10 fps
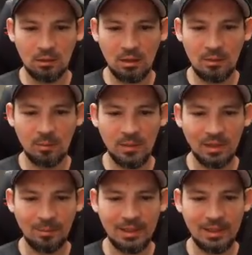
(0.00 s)
they must
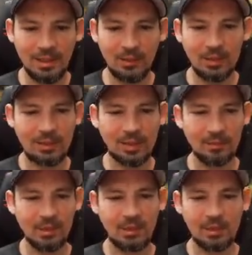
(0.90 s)
have been doing
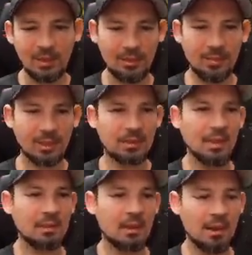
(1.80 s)
something to something.
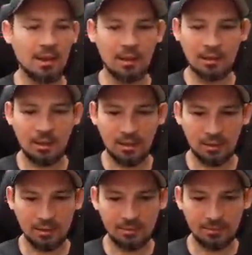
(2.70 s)
That's all I can tell
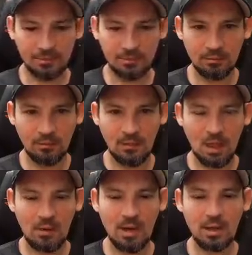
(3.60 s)
you.
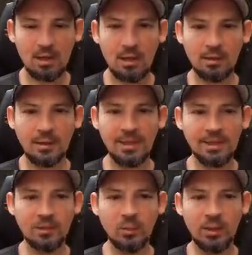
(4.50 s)
All right, another
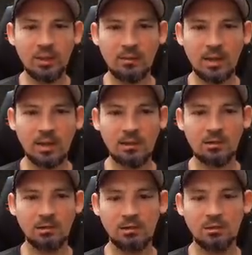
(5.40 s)
easy win, right?
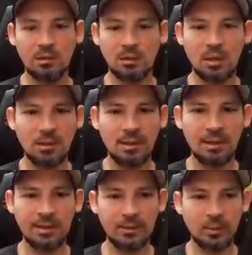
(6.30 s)
Another
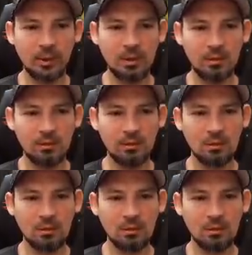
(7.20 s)
easy win.